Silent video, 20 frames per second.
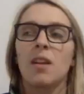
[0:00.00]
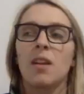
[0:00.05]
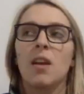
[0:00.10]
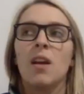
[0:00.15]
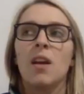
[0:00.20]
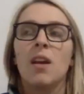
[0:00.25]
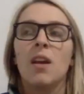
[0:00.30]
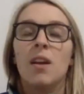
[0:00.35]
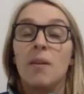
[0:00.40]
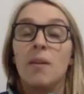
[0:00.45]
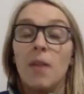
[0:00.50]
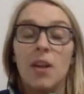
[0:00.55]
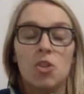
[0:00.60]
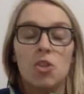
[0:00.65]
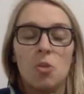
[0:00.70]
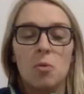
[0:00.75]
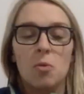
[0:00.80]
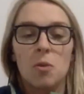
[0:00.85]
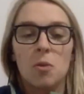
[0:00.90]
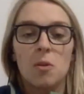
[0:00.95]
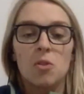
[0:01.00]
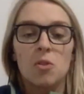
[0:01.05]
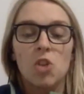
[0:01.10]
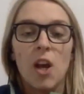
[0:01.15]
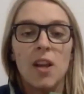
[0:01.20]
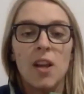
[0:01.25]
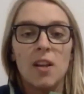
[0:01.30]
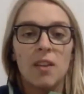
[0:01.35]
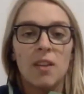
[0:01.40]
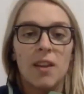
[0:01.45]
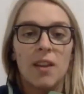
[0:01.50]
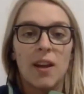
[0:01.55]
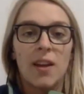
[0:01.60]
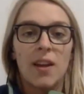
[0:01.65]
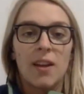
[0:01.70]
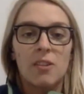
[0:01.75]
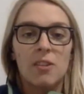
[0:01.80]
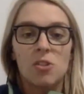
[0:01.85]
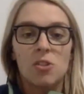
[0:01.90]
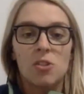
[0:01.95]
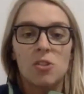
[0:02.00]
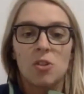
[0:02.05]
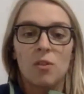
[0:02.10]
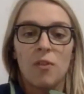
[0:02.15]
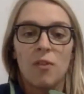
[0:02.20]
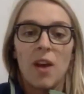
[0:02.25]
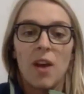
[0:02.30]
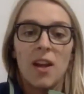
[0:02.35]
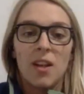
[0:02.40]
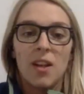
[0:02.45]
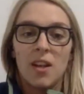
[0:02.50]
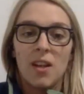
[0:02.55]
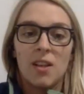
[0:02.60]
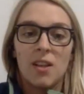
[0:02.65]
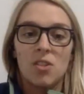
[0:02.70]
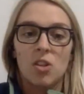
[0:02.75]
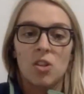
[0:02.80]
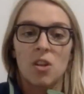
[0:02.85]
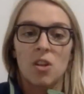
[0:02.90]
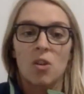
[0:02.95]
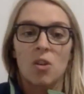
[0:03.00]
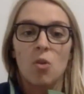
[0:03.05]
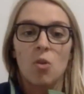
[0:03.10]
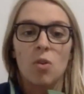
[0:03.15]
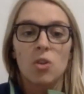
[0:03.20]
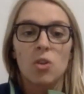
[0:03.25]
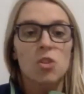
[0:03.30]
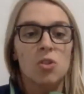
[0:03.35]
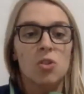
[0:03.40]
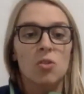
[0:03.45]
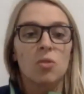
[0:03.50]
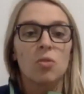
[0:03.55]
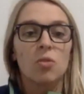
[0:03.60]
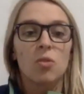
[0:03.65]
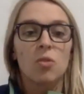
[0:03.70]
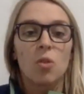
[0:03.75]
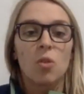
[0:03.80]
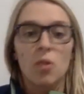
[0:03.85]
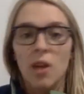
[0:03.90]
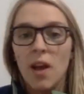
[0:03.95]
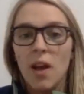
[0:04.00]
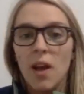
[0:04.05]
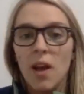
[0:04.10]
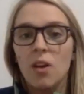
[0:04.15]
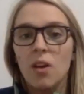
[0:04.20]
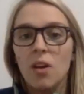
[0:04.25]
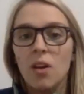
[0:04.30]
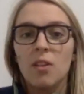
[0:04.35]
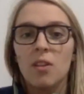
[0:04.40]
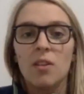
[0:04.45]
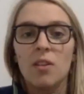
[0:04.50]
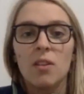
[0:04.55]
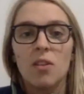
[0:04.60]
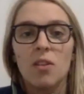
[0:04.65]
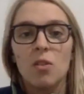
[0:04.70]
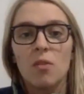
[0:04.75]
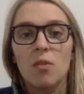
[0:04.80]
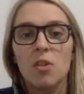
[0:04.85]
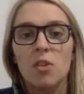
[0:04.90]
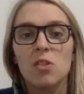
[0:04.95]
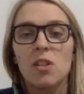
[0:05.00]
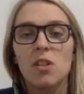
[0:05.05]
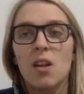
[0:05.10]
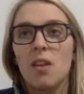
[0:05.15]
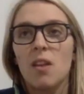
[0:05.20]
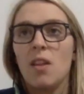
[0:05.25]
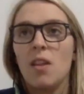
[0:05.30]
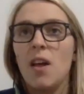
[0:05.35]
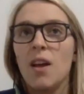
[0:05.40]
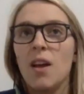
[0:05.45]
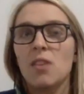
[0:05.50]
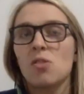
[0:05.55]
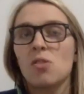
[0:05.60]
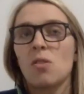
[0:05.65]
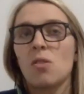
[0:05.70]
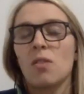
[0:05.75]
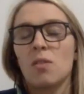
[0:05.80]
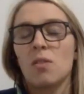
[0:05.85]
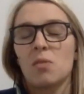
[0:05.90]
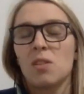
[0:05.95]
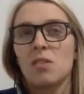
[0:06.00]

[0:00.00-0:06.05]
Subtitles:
actually when we were in China, like I got certified in it and took a course through Cornell University online. So it was